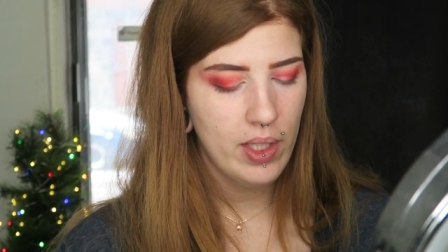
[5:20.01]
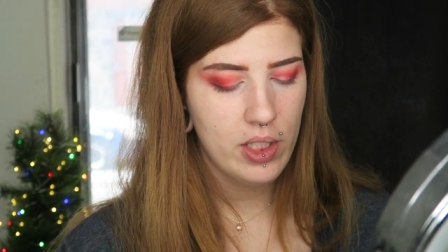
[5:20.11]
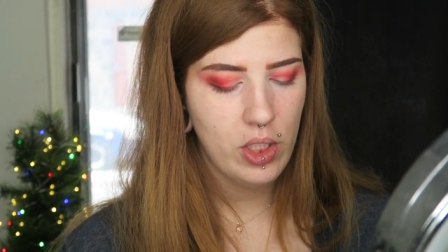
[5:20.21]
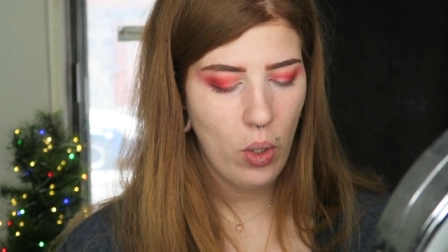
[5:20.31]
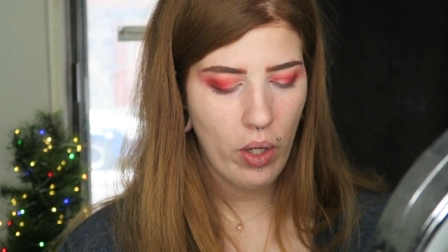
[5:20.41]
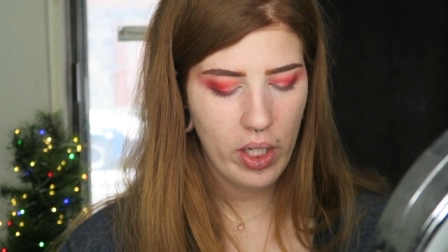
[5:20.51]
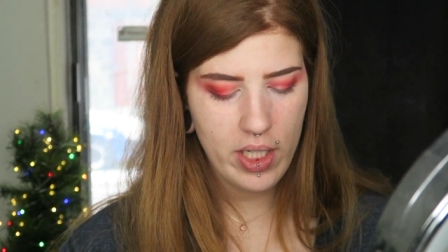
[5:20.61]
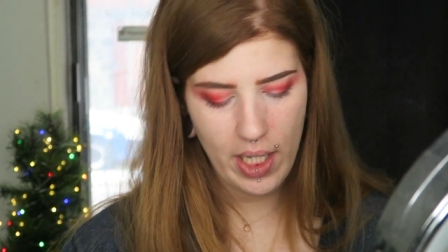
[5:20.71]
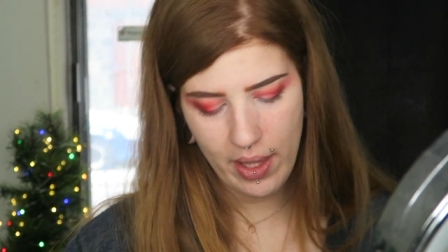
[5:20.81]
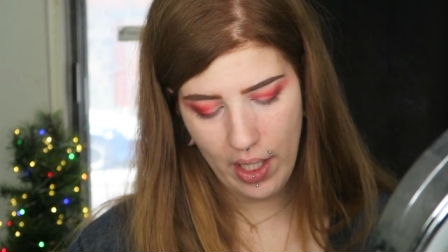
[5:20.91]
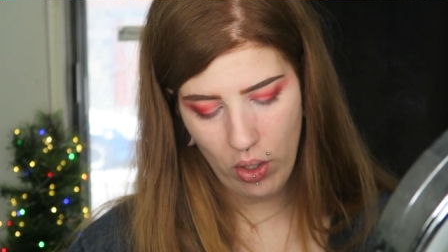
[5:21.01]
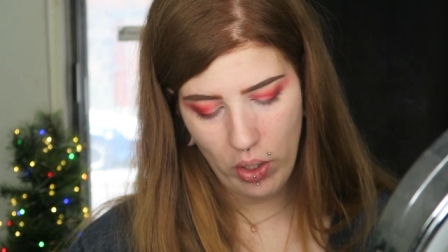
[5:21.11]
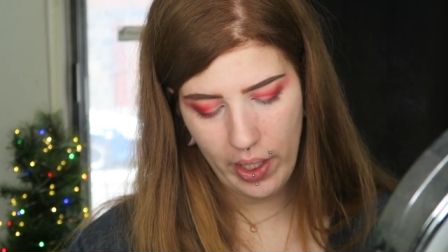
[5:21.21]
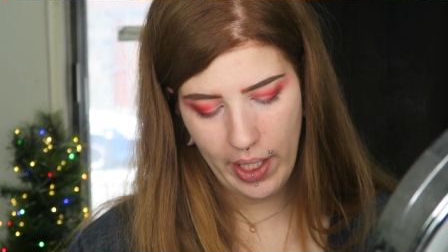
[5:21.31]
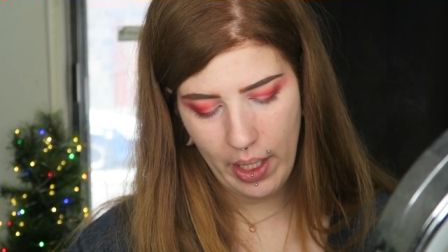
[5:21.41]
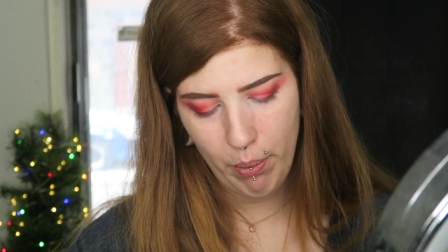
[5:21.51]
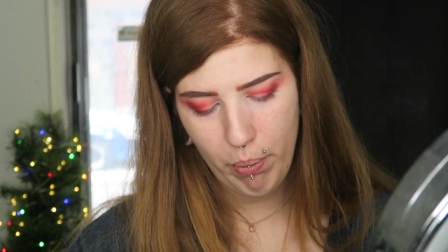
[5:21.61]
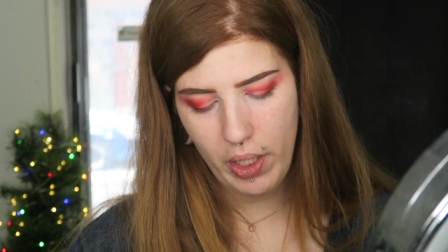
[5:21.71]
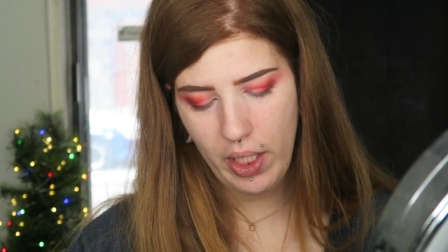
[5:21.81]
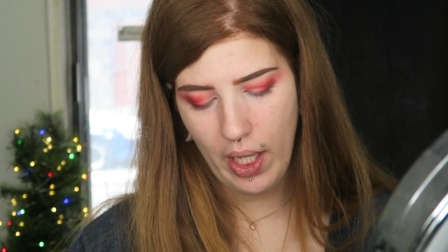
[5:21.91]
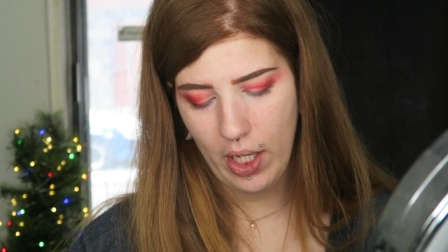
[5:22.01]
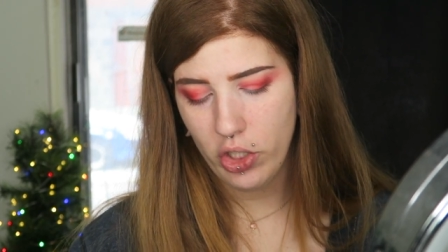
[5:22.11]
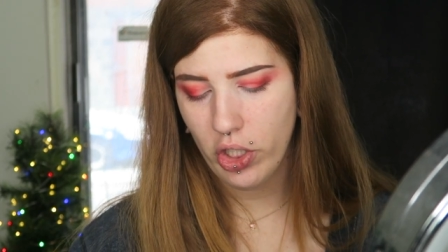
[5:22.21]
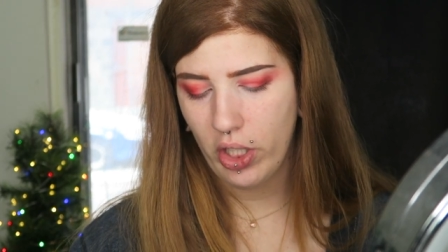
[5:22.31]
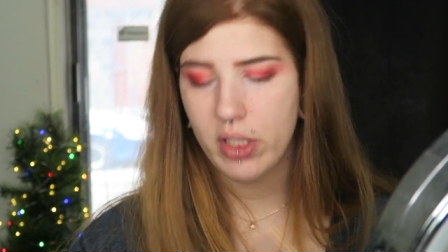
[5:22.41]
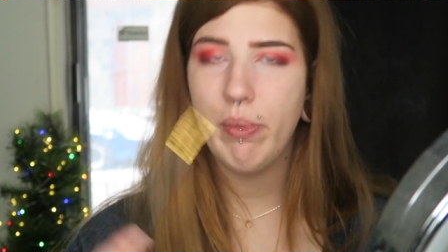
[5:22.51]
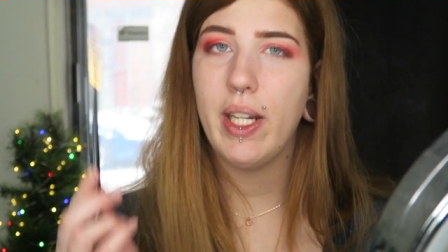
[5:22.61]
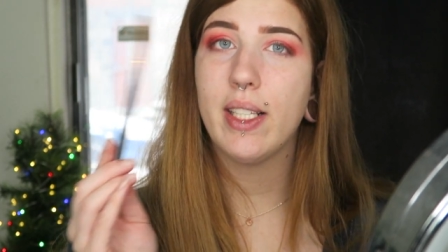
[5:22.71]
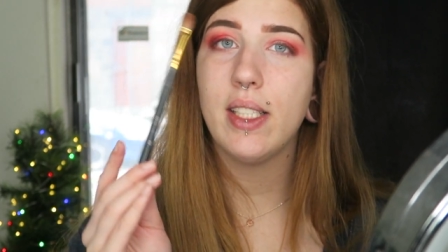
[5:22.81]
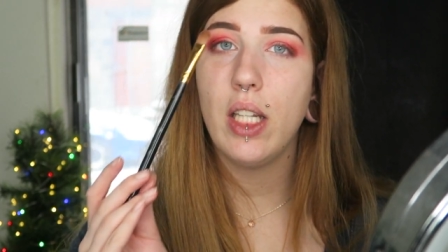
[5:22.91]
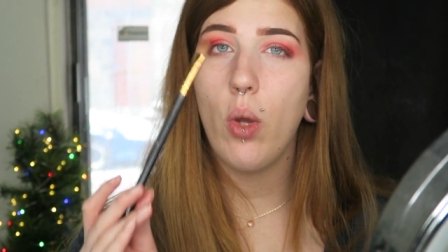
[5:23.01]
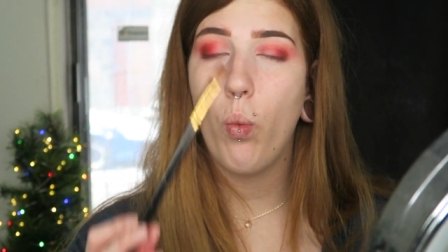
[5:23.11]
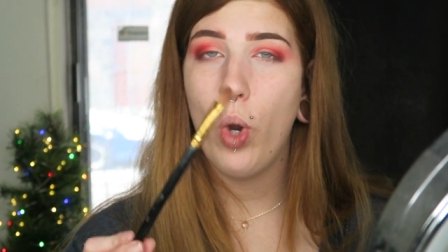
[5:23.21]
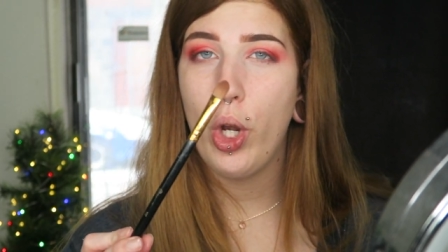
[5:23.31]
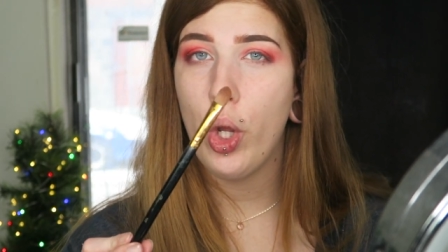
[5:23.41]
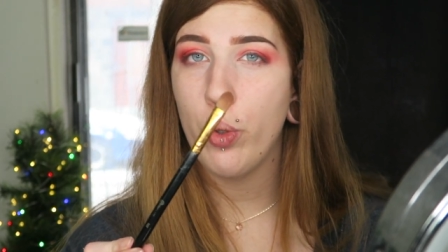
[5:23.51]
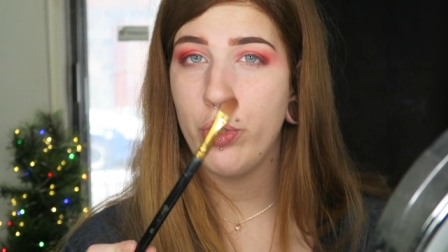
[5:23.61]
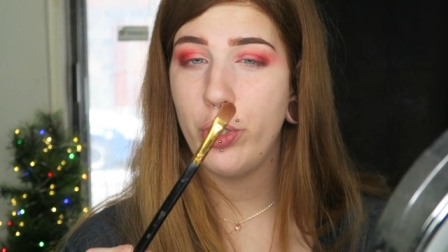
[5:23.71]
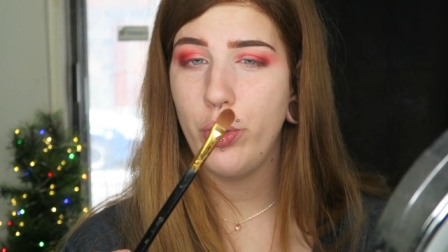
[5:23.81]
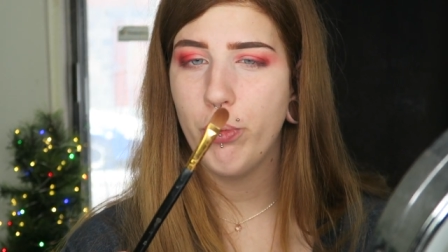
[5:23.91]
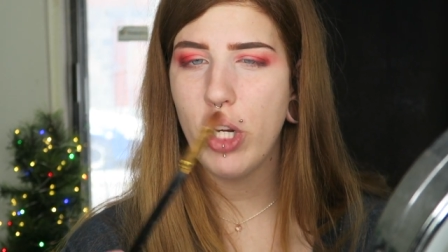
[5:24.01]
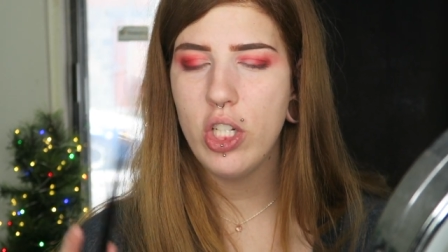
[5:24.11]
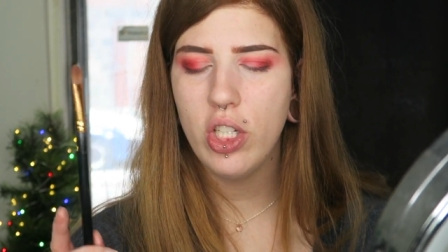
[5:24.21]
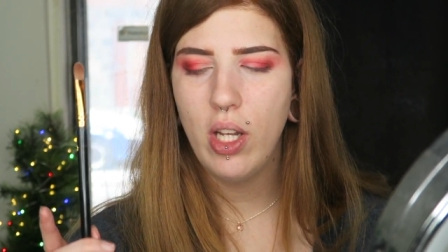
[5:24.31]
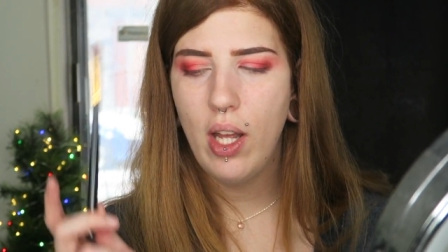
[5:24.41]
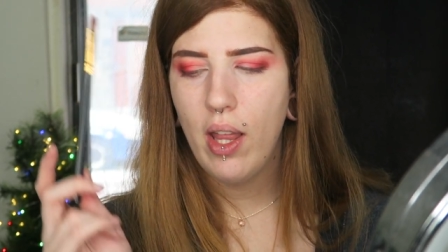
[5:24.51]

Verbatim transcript: So I'm going to take that on a B H Cosmetics one oh two brush.